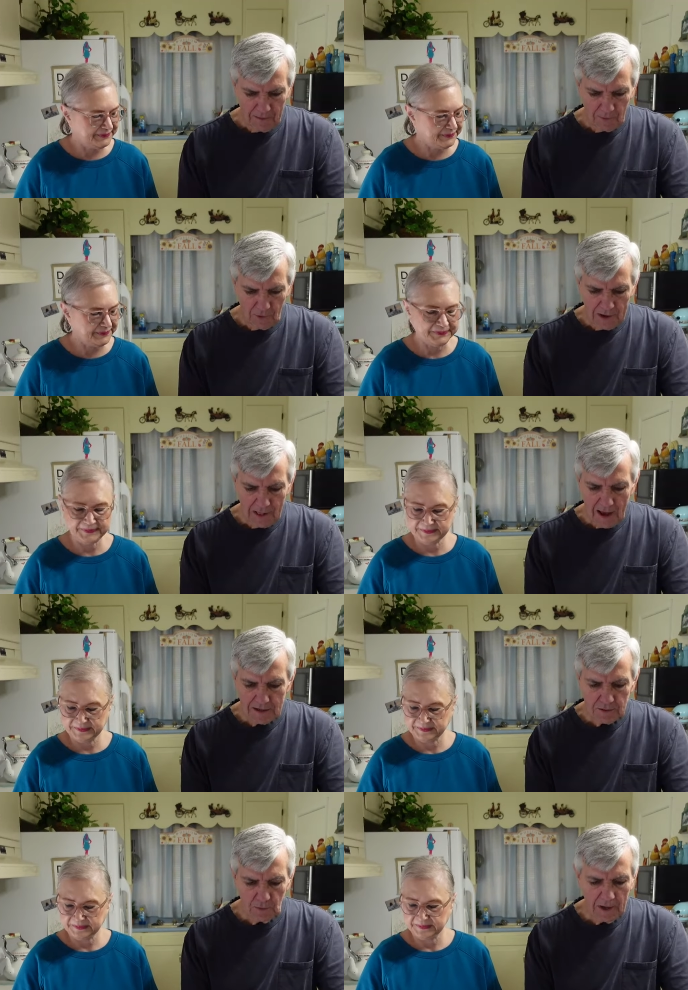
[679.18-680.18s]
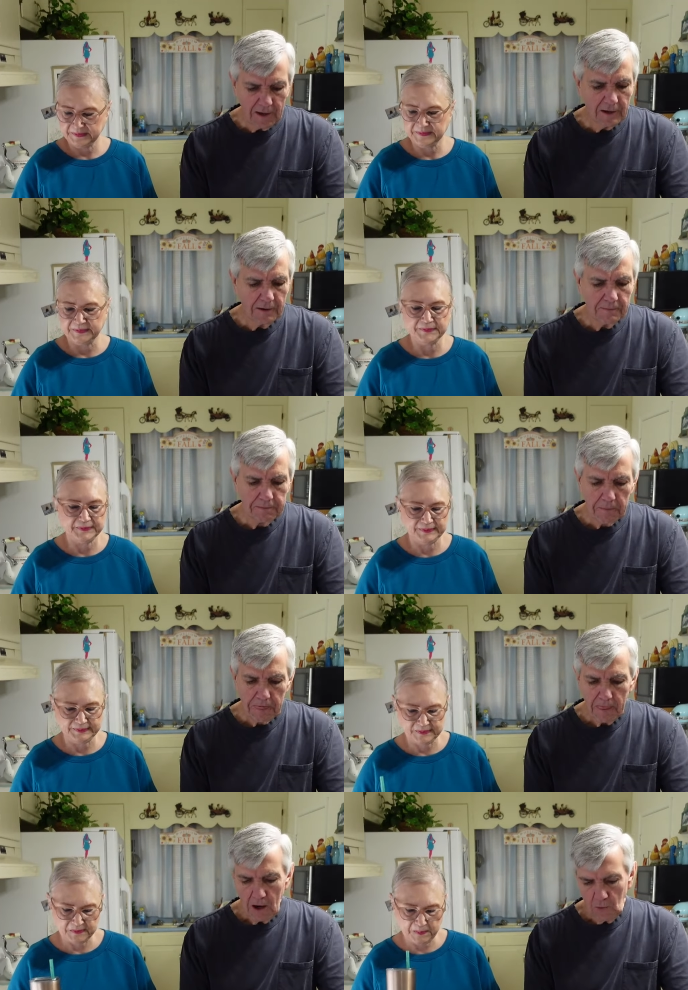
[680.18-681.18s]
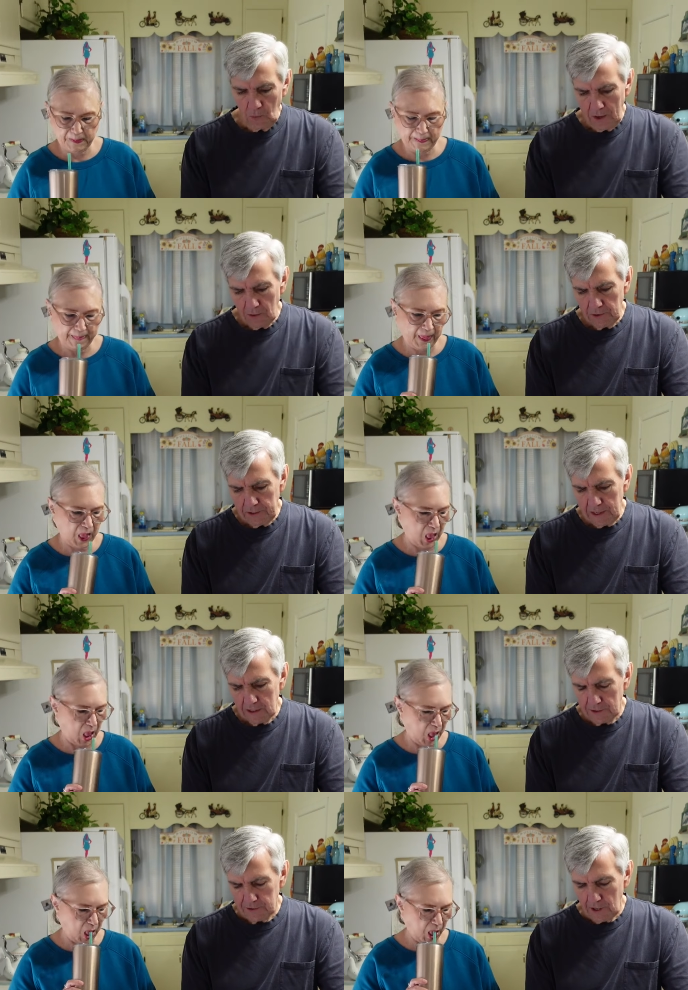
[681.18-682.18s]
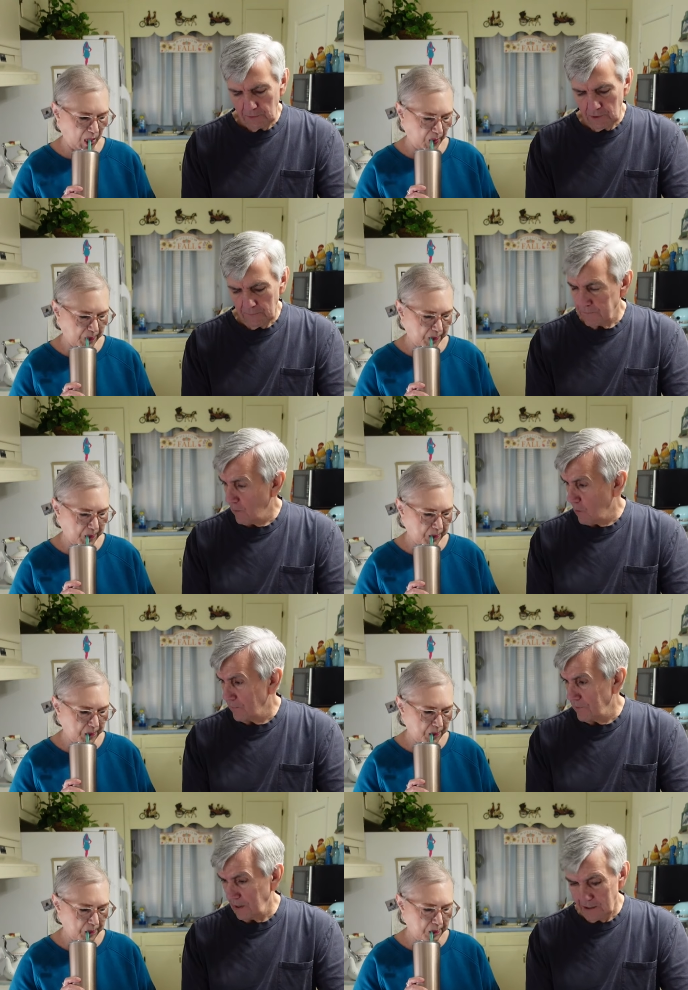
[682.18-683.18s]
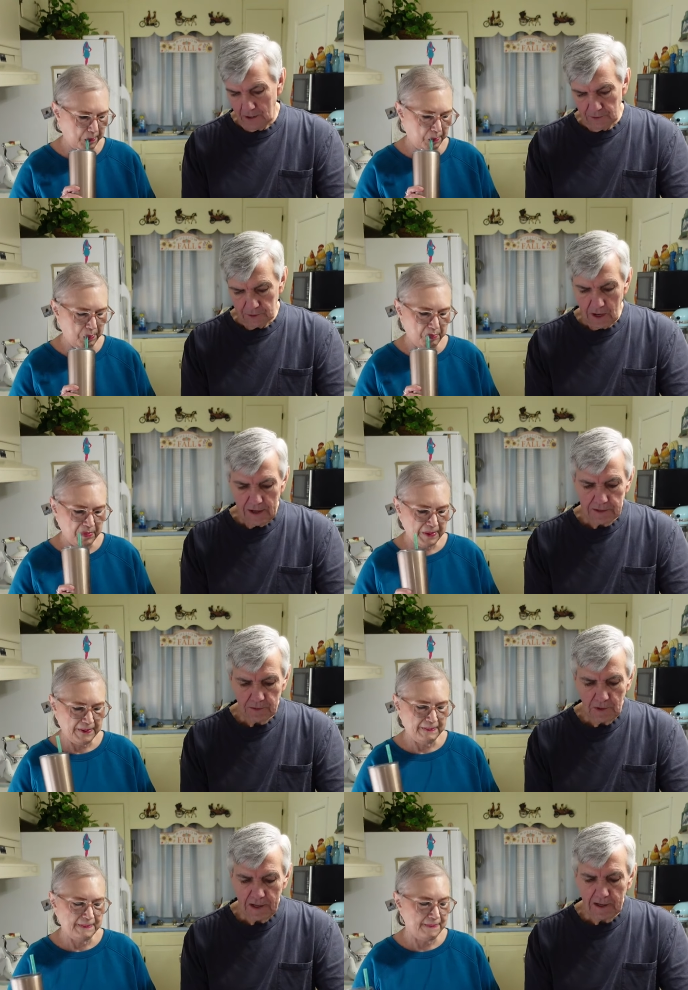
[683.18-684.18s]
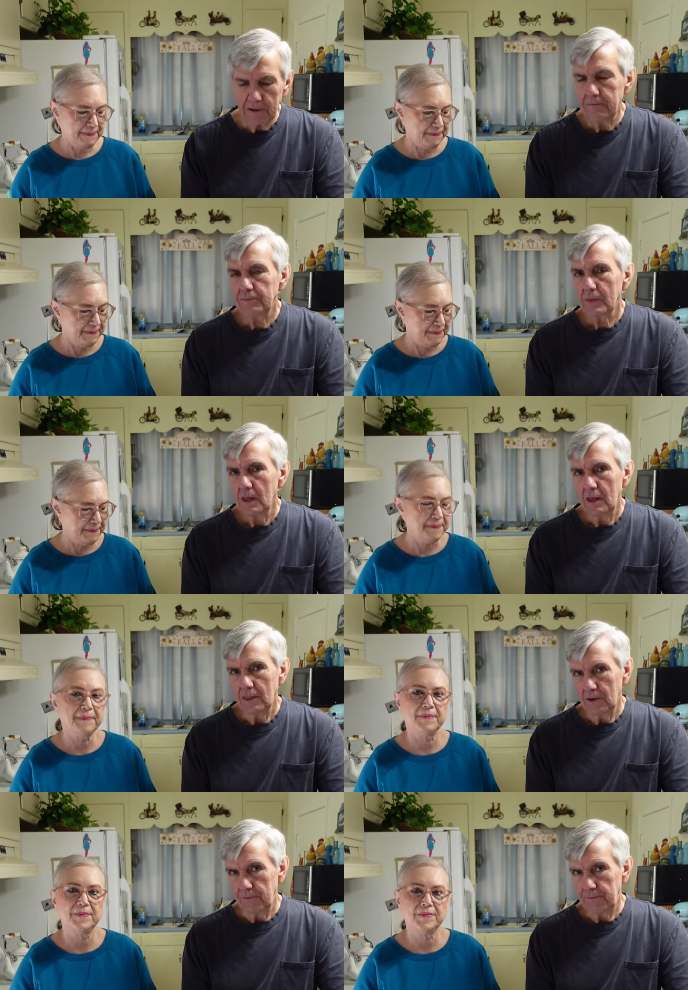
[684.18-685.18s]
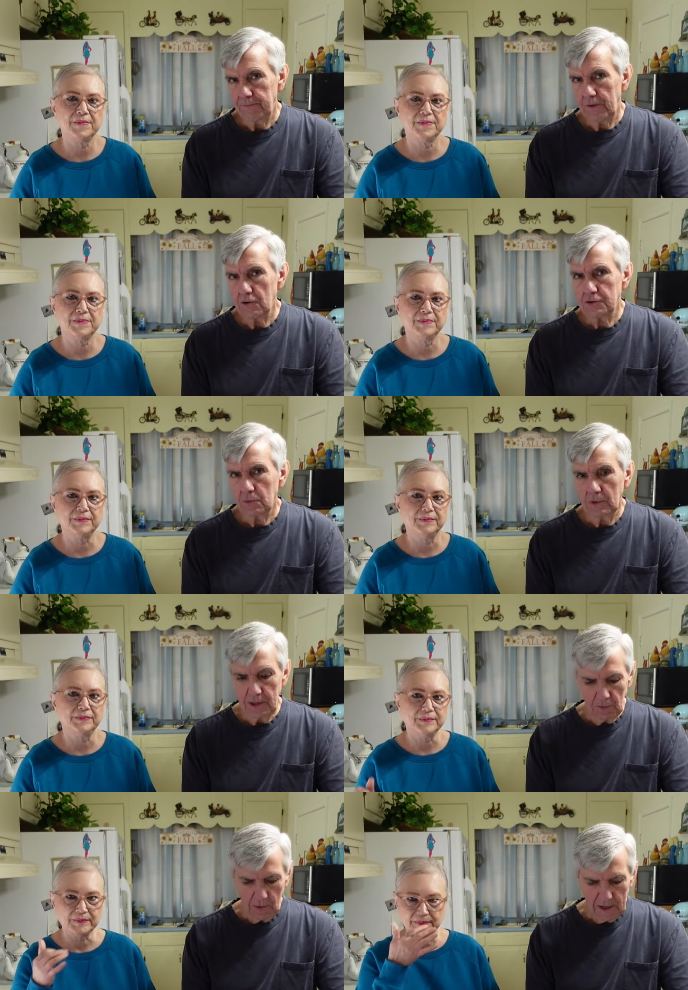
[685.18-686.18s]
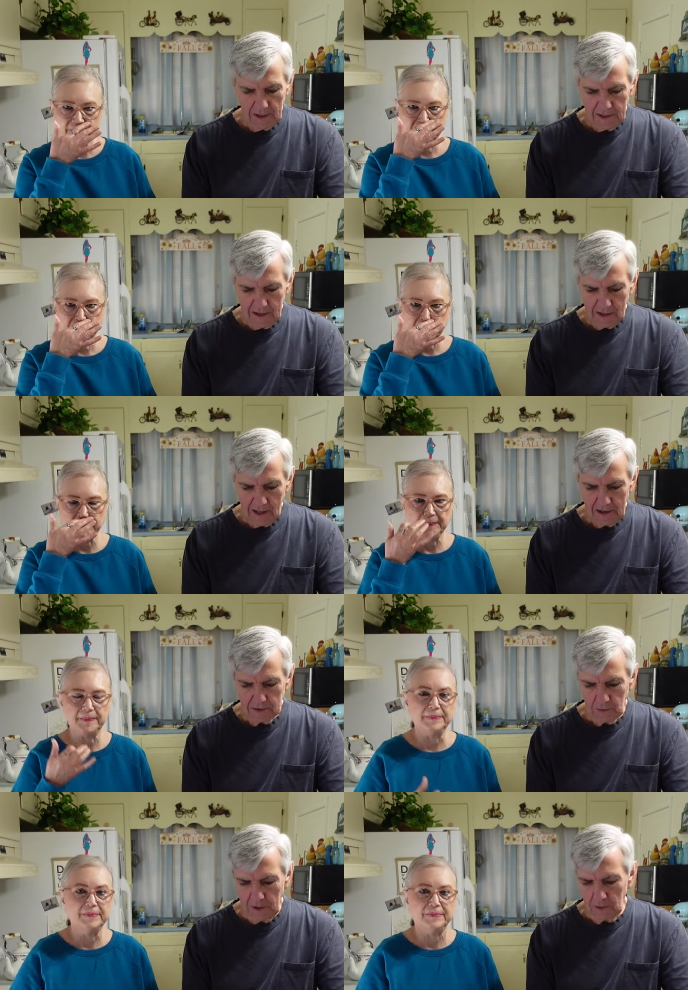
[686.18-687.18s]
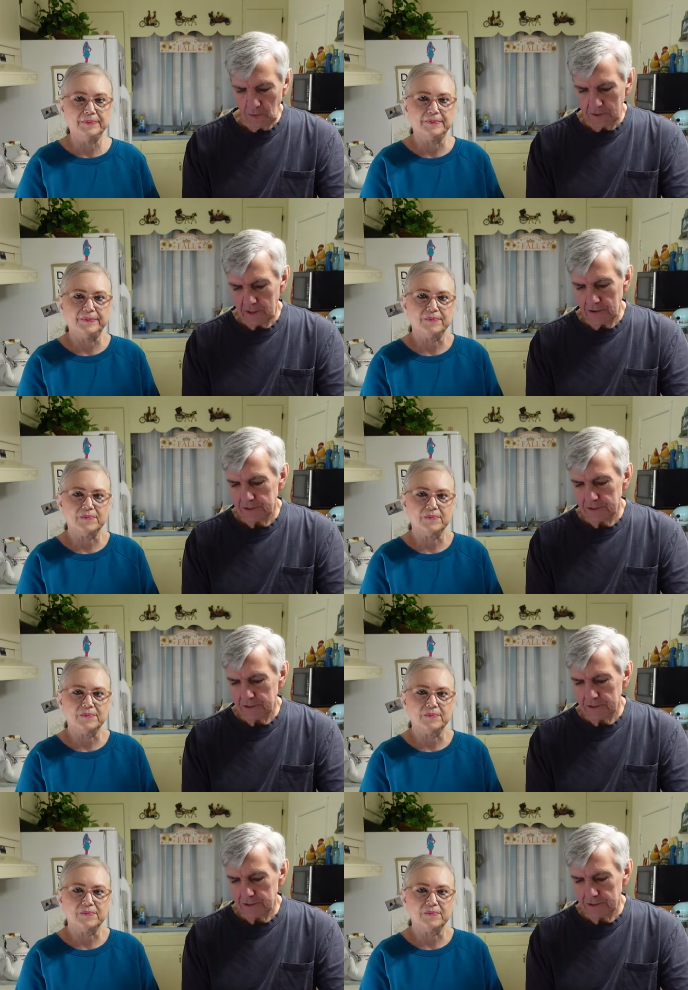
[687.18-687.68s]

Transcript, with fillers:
Speaker 1: Marie, last week we only did a total of four videos last week. The first one that we had did last week was our